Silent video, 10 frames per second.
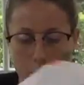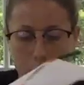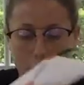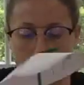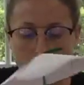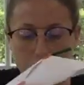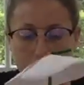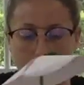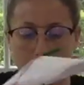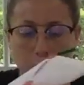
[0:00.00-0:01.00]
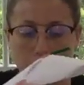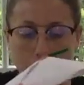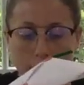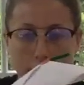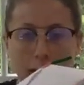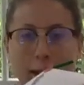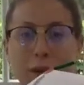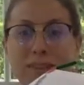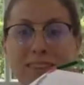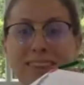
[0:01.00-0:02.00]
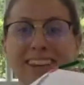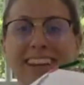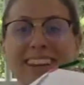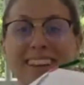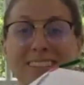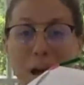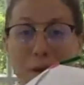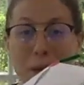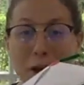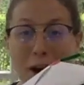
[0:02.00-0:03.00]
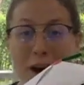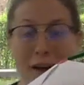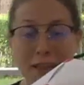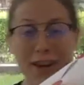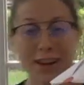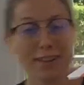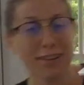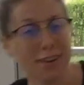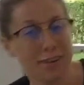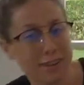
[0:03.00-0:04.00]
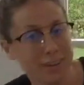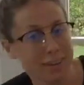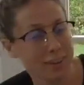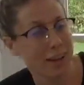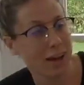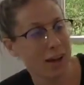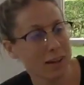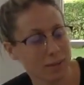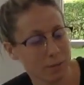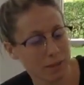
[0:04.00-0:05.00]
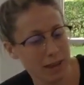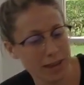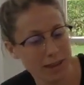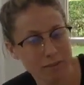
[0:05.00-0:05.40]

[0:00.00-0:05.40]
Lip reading: way my umbrella stands up all on its own. Awesome, right?